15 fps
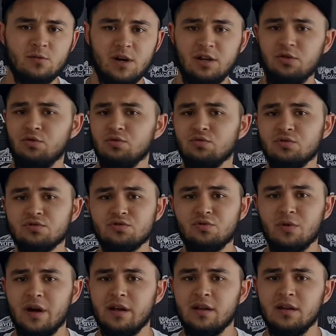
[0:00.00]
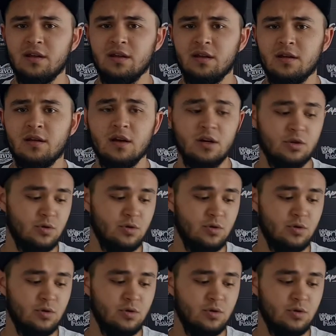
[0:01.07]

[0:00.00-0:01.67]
What tools do I need?